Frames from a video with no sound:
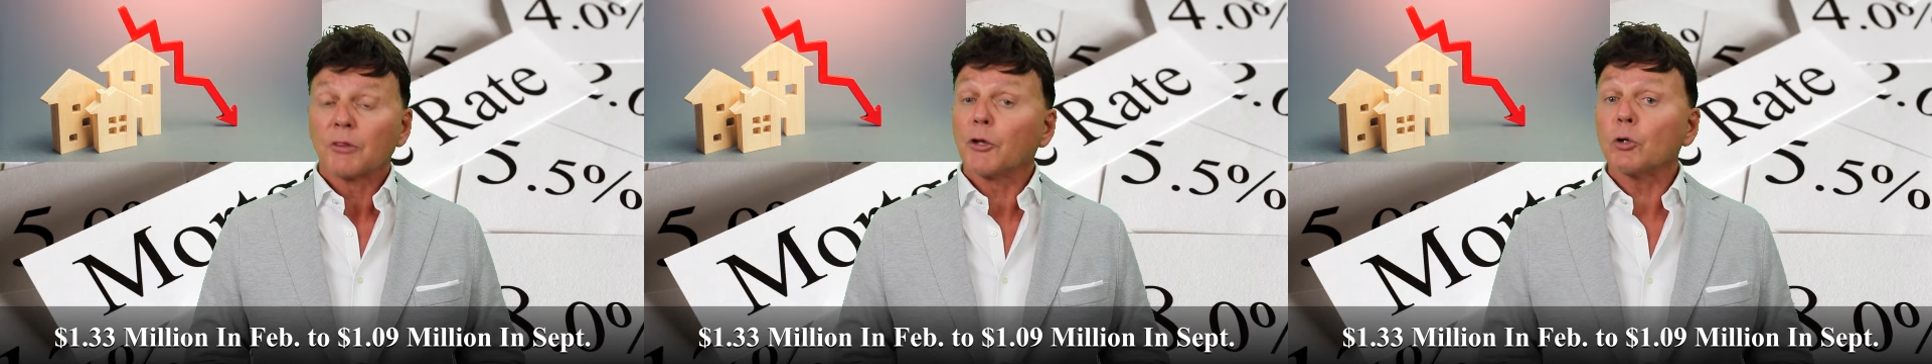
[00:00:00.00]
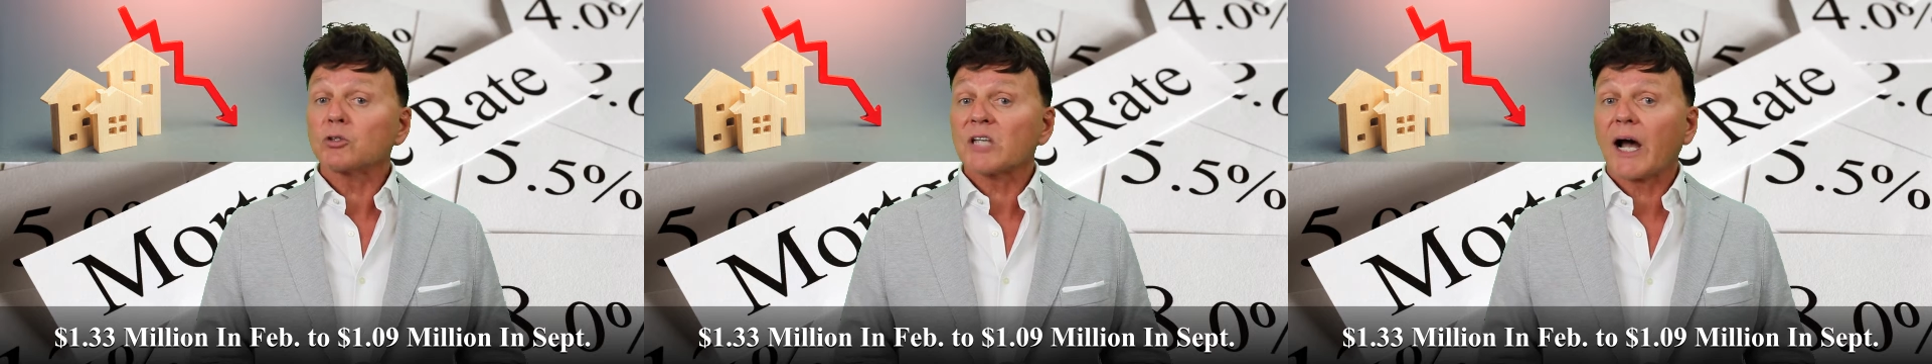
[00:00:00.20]

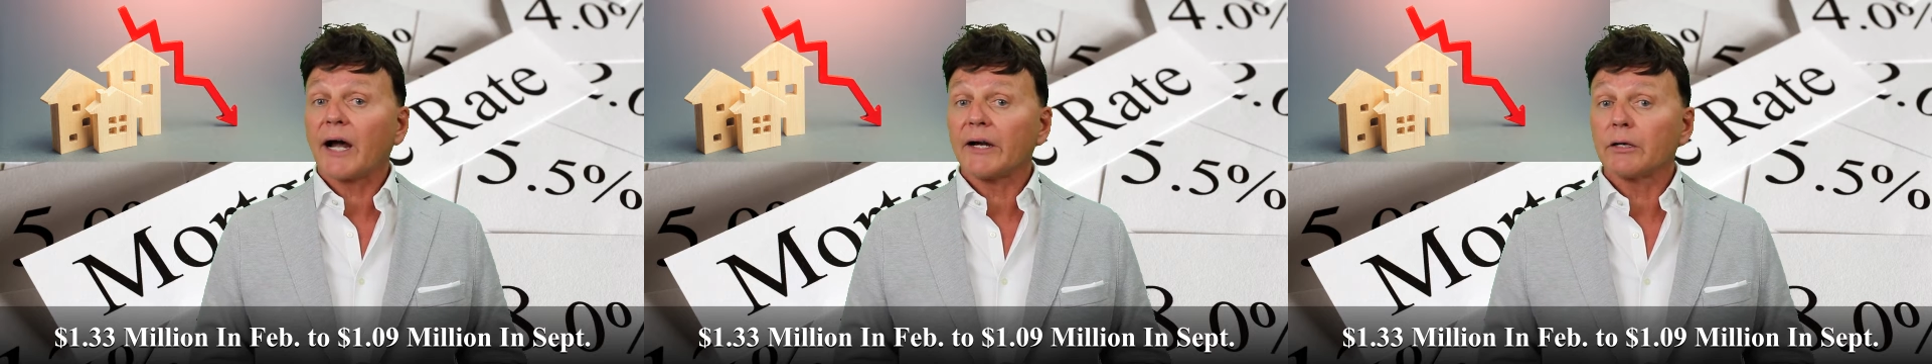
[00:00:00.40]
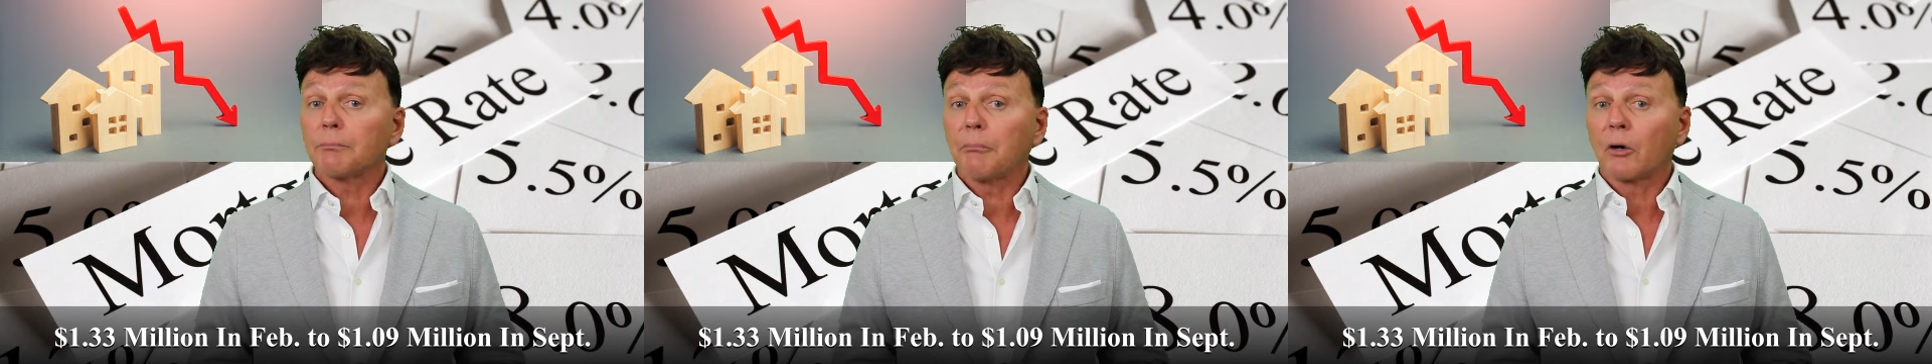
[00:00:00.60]
those
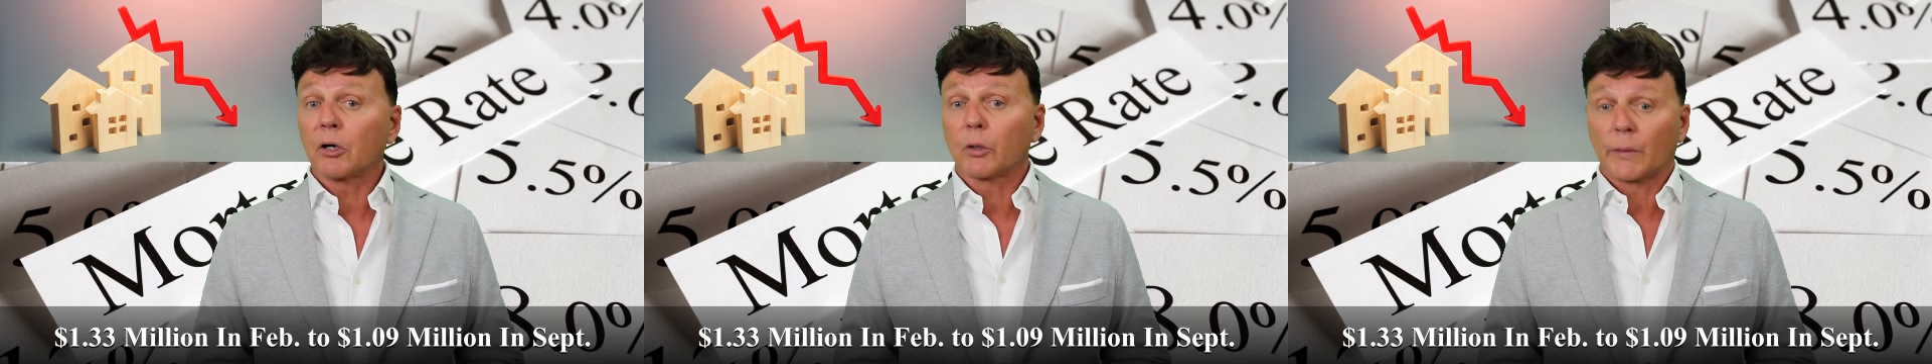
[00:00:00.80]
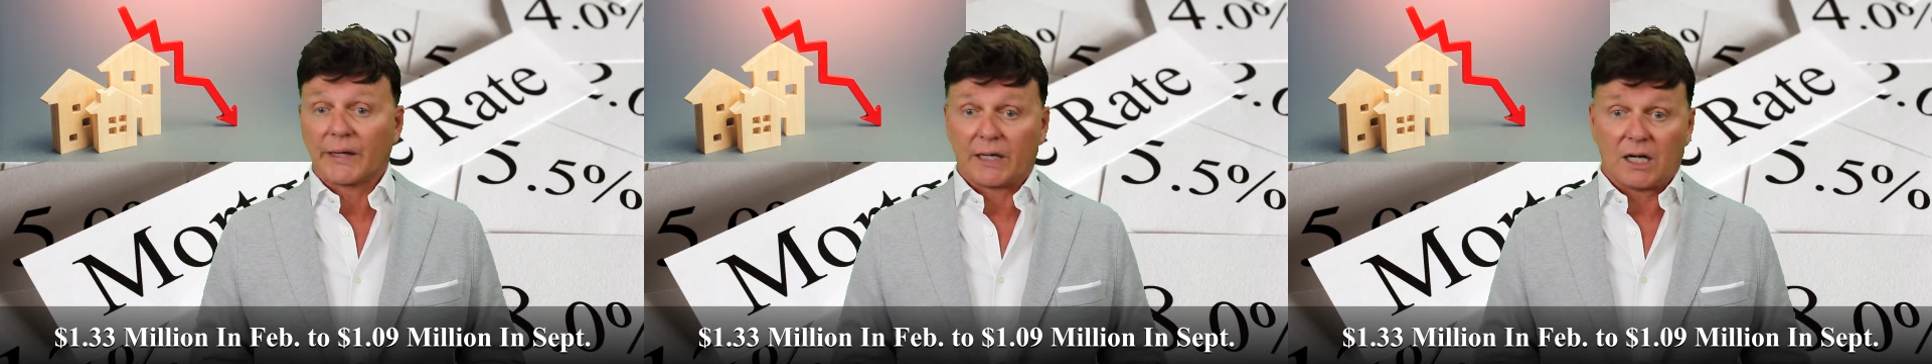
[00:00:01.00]
higher
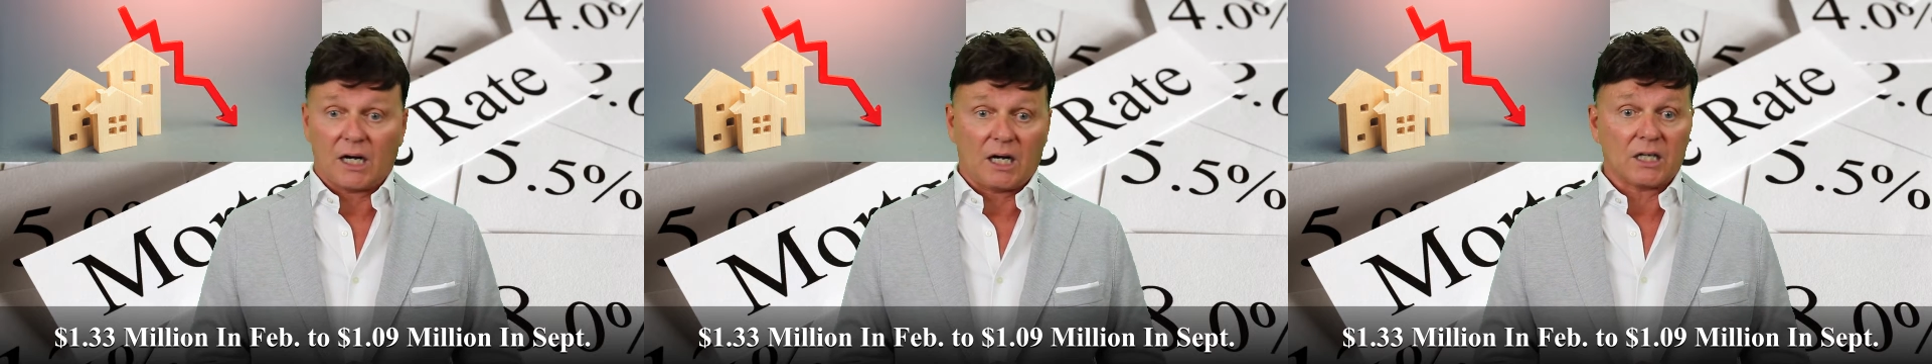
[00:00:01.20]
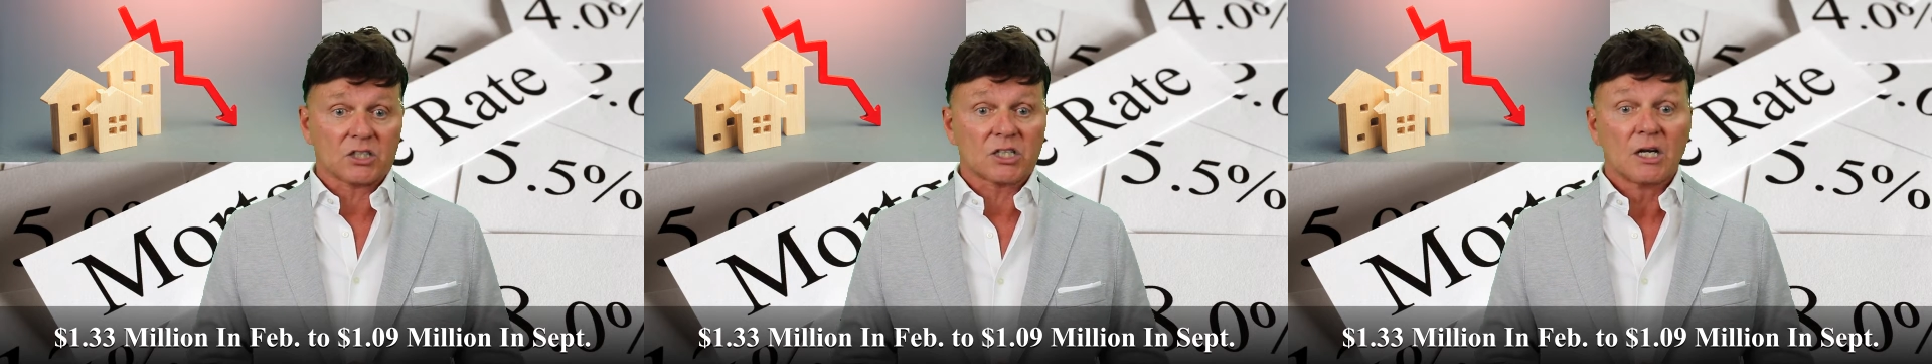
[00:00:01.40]
borrowing
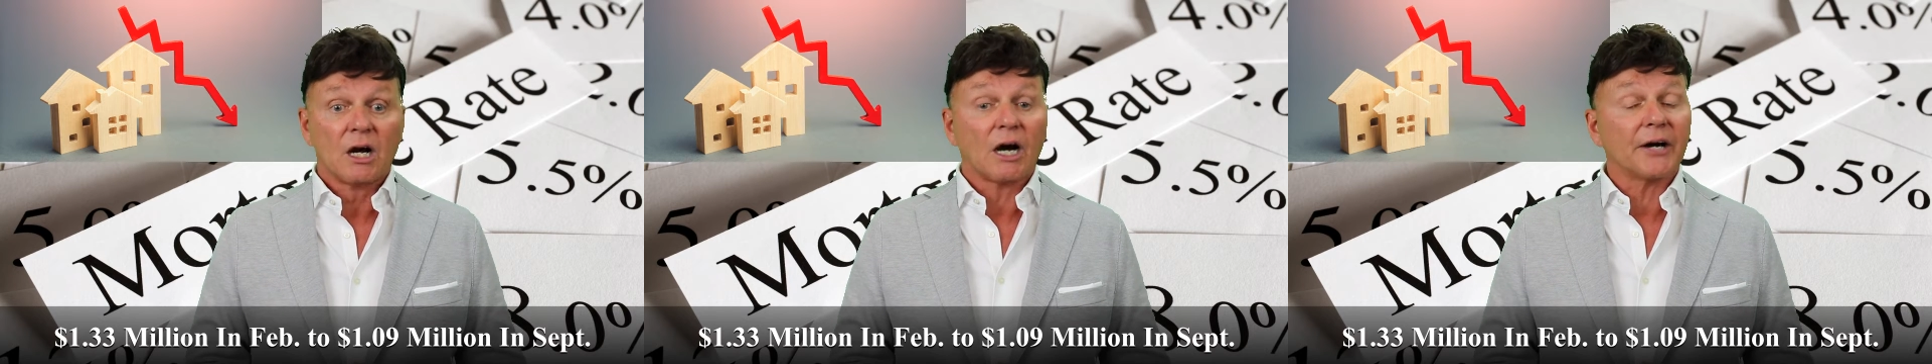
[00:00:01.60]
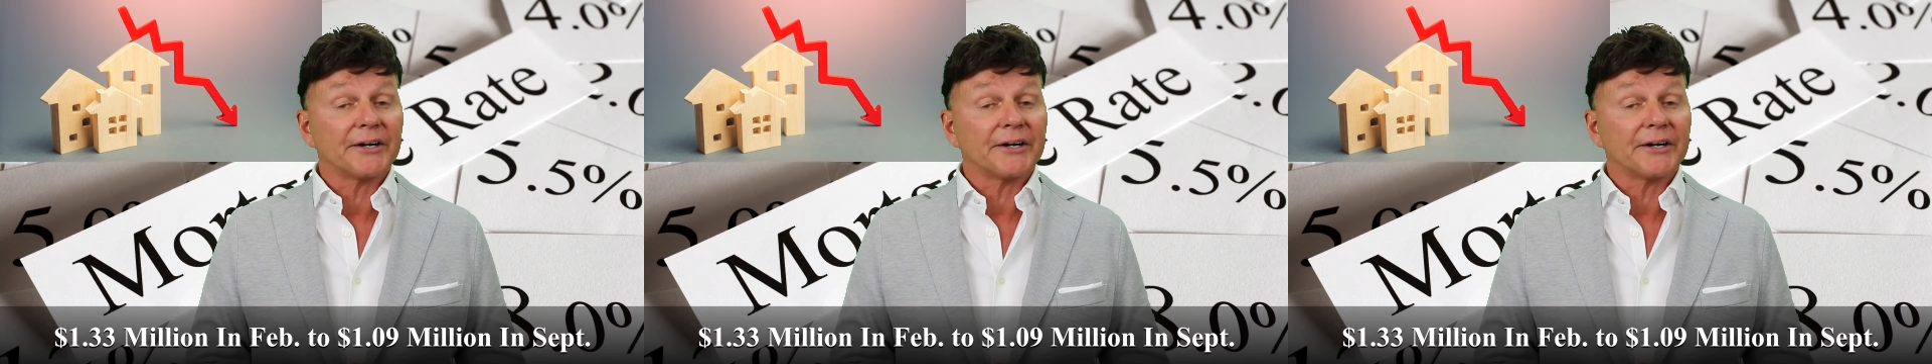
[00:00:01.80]
costs